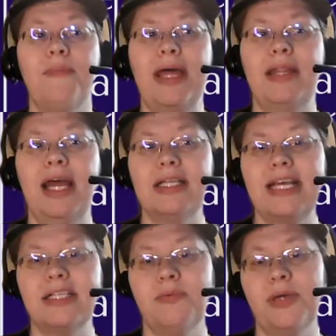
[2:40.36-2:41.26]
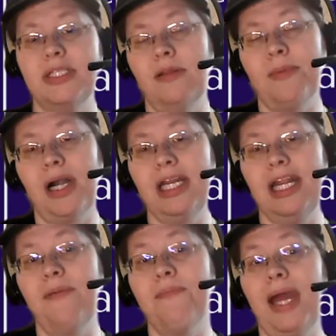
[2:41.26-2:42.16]
And that takes away some of the
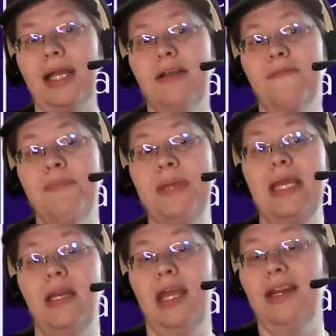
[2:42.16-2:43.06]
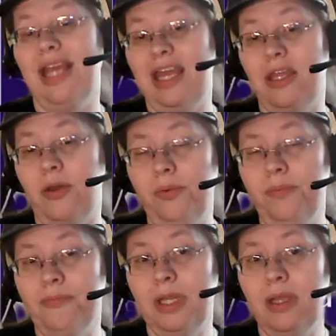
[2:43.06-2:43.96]
marketing impact of being in KU.
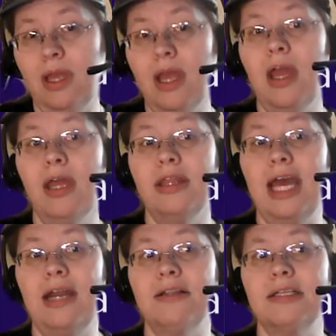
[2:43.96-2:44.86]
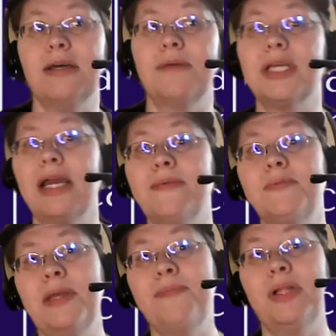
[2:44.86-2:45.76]
Then
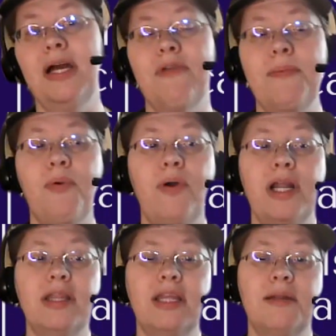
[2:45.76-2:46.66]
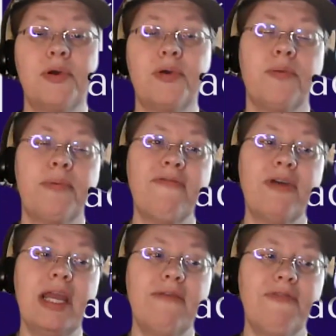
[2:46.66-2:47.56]
sometimes people have reported that their book will be
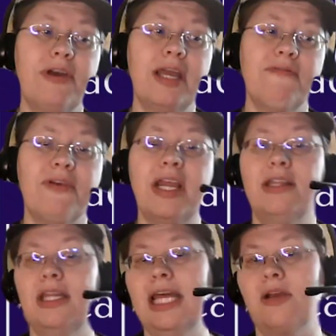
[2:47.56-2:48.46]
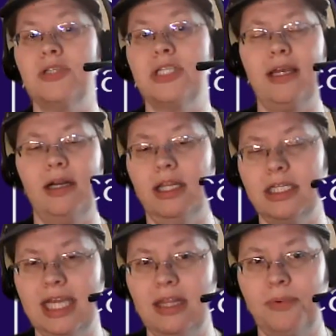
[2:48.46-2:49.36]
free and free and free, and then they go check it on
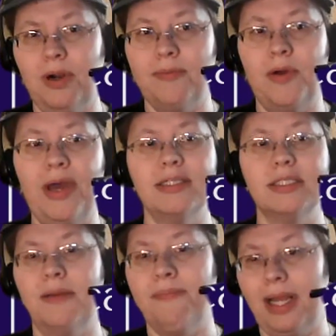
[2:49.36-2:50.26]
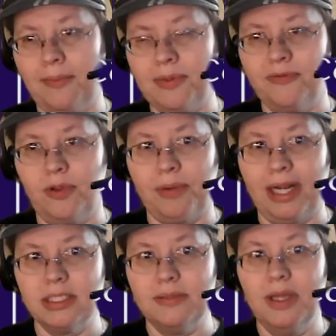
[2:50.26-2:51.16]
the day of the promo and it's jumped back up to full
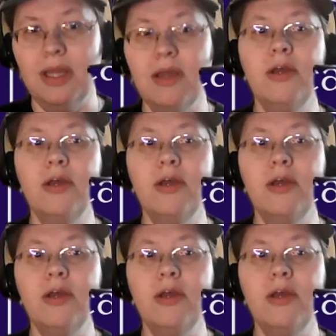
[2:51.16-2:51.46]
price.